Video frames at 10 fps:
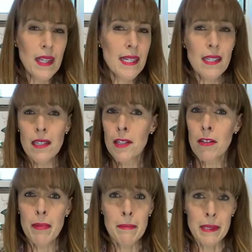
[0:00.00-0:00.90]
it's a
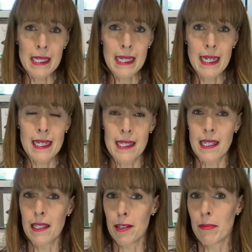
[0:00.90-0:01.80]
little bit busy and it's
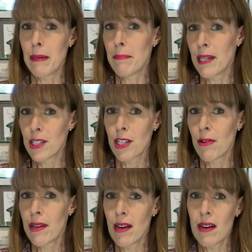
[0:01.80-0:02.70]
a little bit much
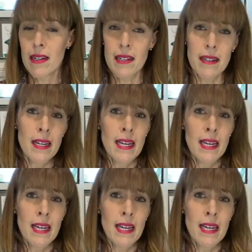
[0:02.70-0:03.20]
going on and